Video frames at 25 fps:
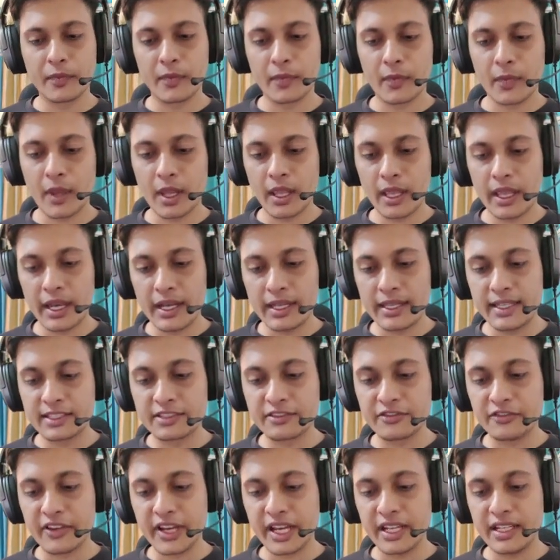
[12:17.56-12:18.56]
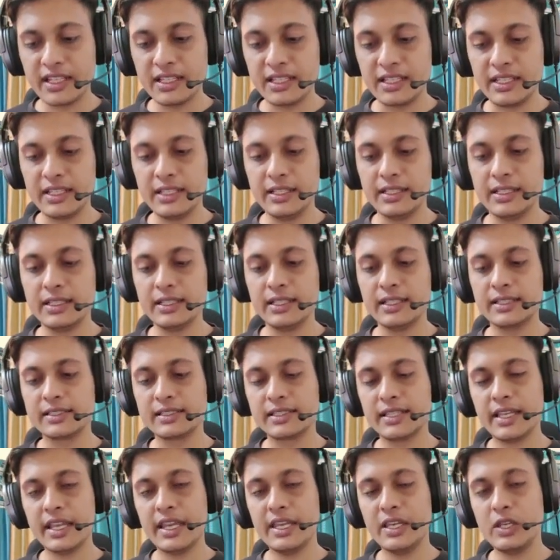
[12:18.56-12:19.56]
And this finally, let's say
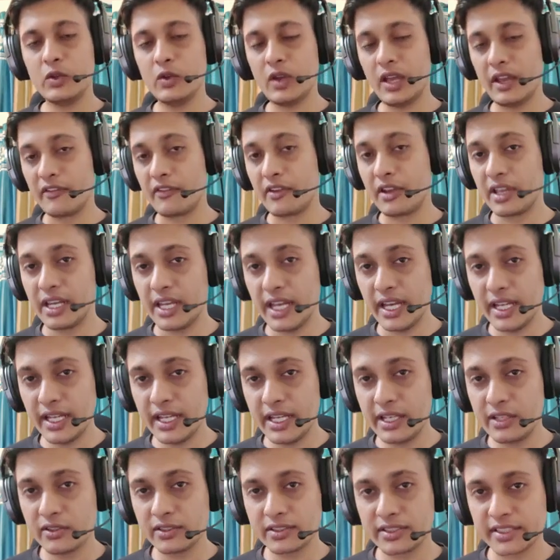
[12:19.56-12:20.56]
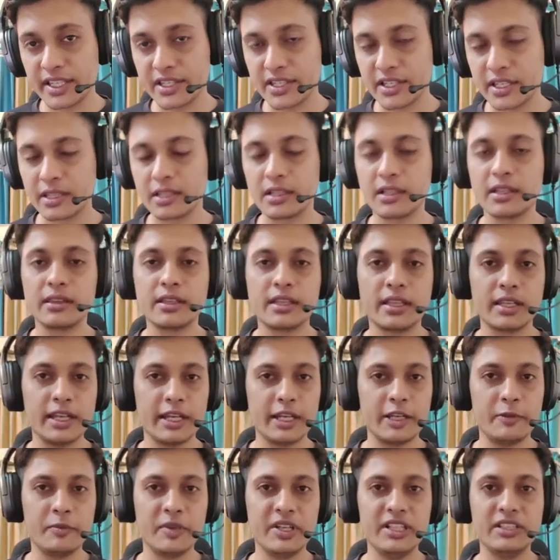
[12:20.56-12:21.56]
you have created your session, then it
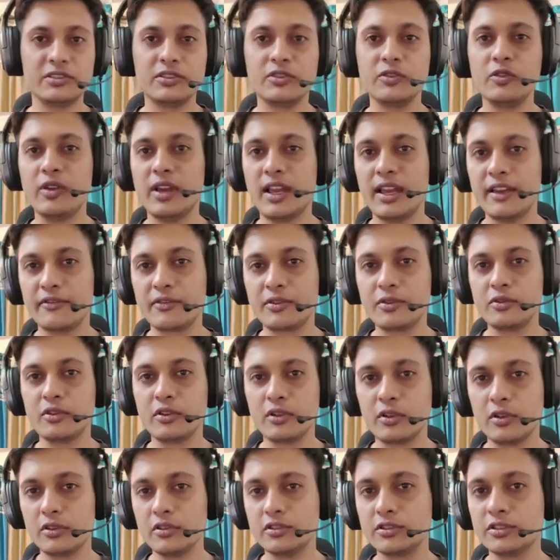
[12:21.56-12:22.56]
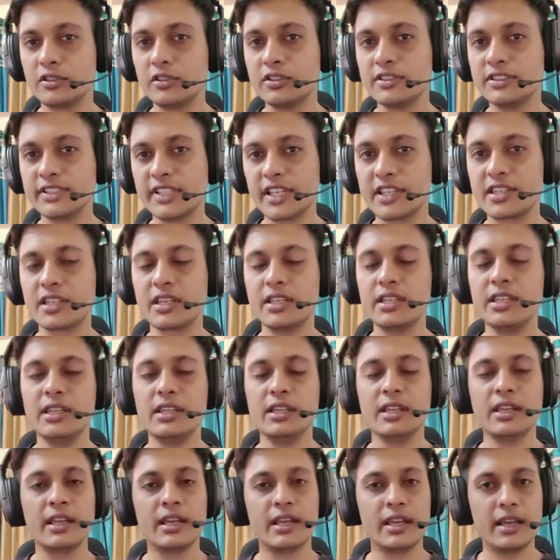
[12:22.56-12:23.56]
means you have to close your session
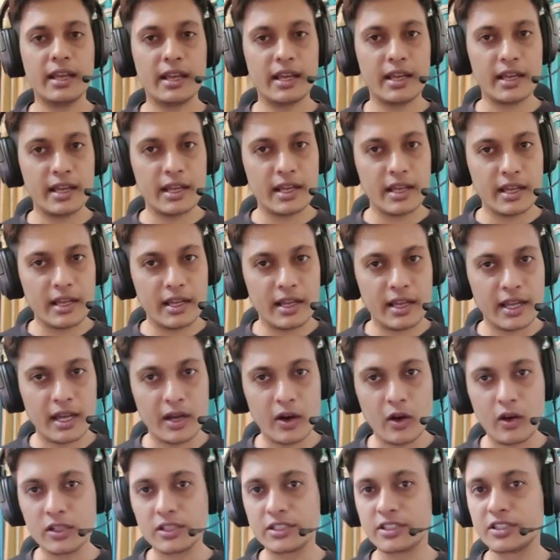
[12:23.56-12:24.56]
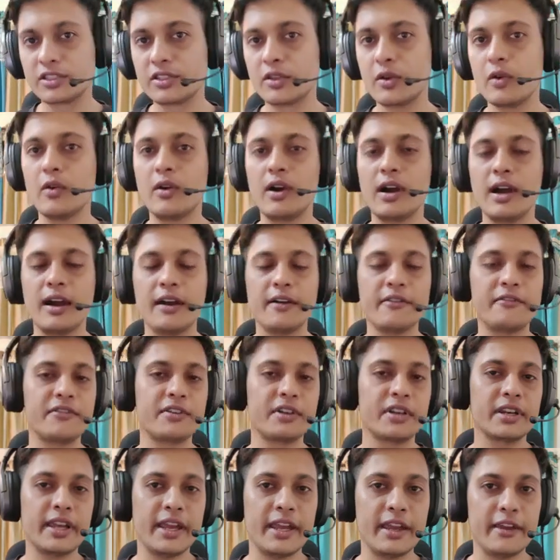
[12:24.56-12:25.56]
also after
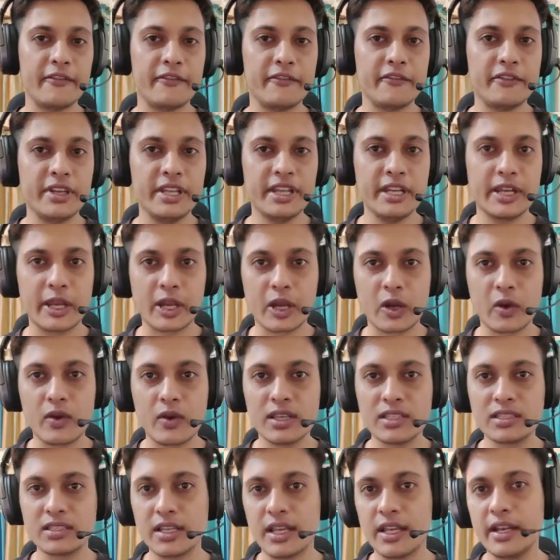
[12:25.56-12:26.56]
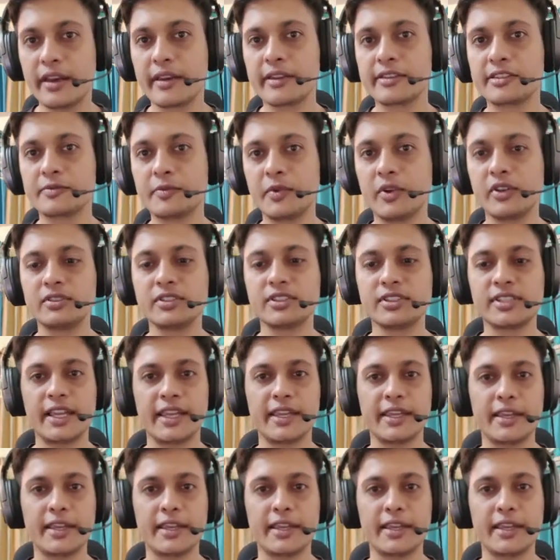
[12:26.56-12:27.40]
every request and response cycle.